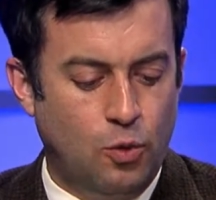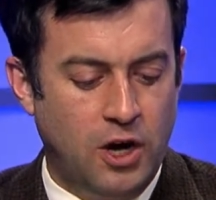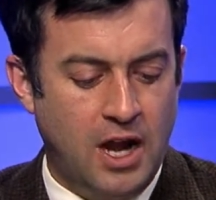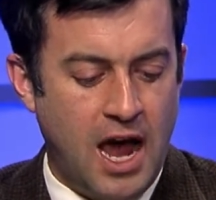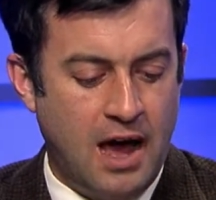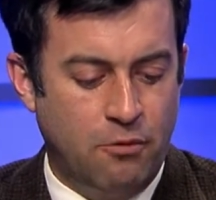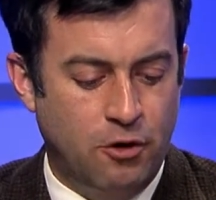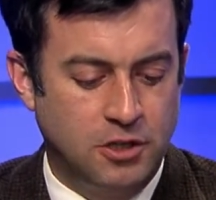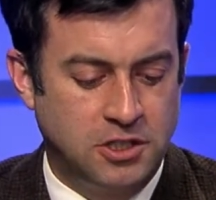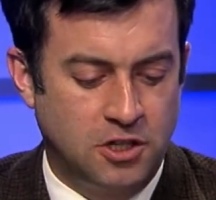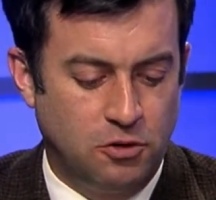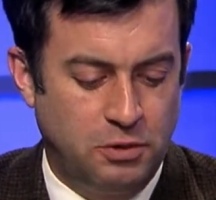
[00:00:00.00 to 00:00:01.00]
When
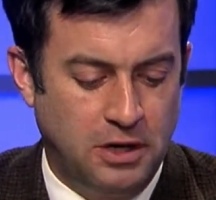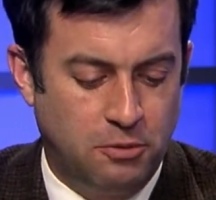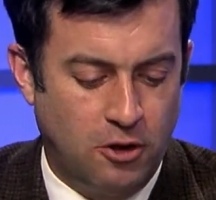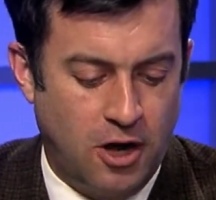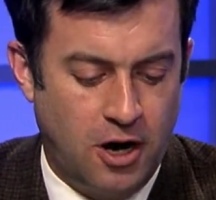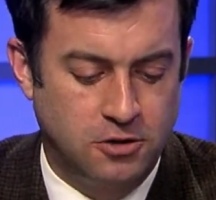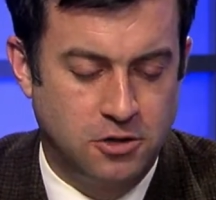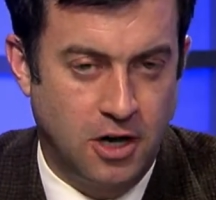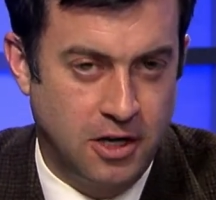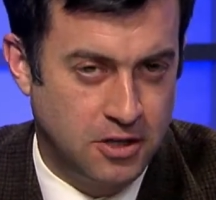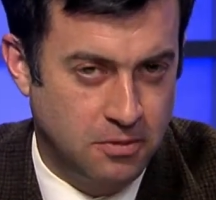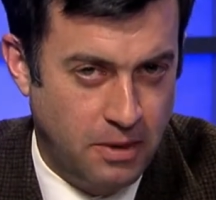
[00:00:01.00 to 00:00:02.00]
Aboriginal people are
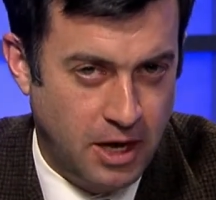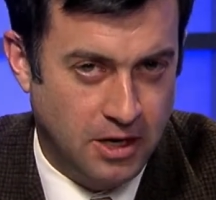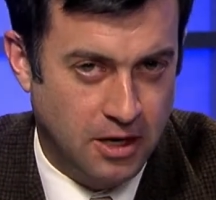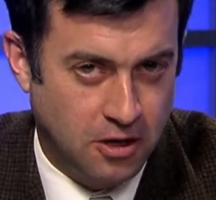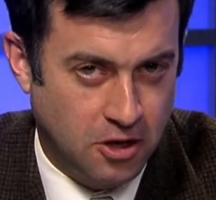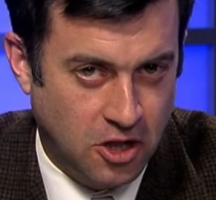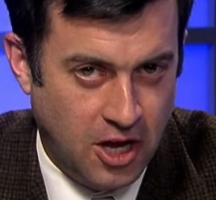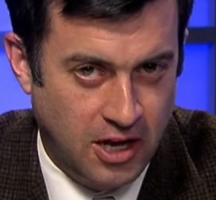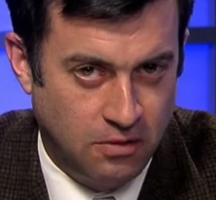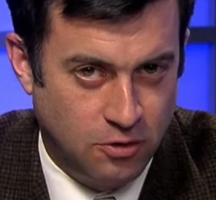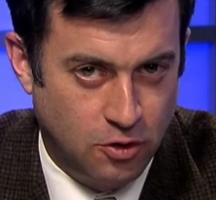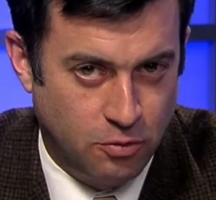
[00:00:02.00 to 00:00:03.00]
trying to make a claim